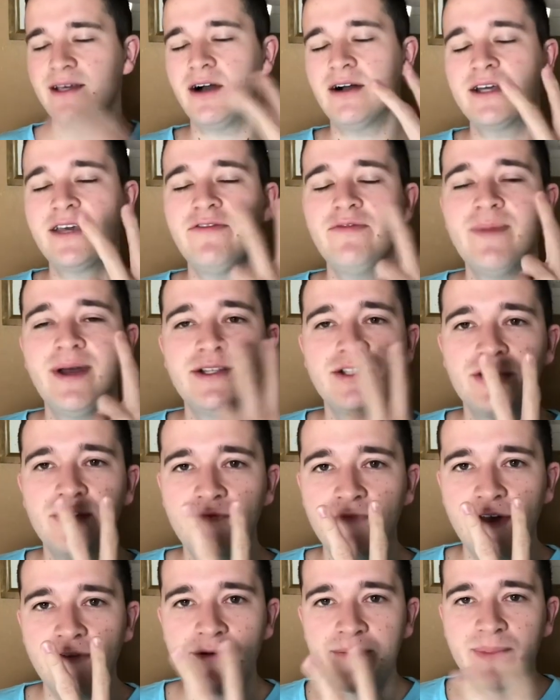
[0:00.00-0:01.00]
I'll give you my 2
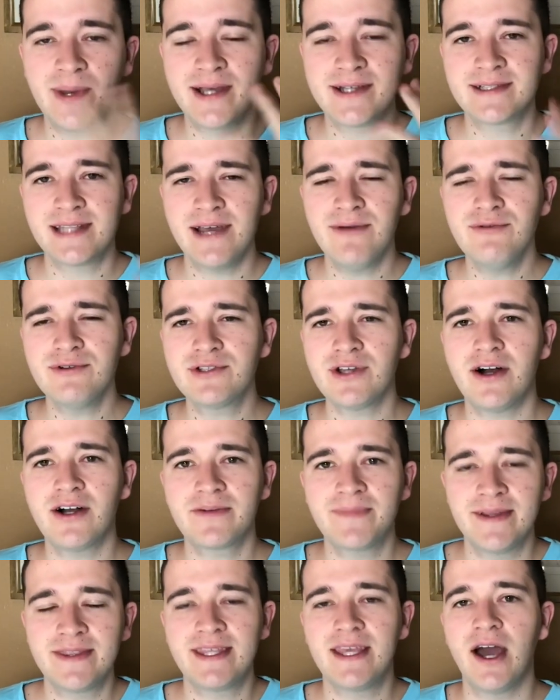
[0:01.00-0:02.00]
favorite picks, and we'll talk
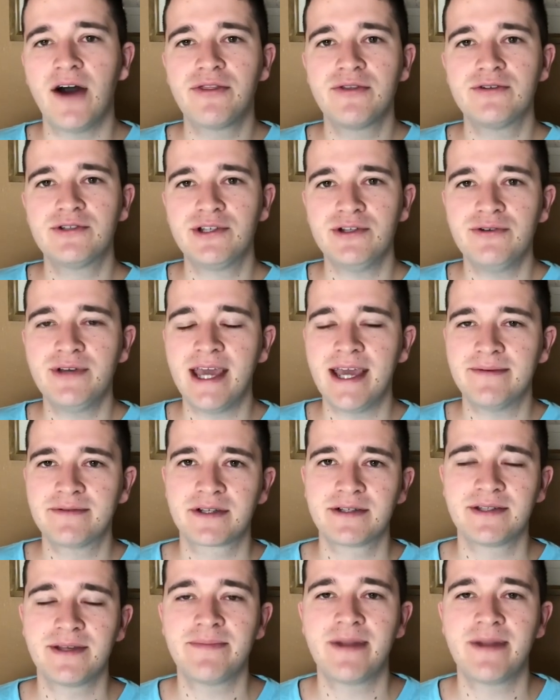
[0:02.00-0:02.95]
about the other 2 games because I'm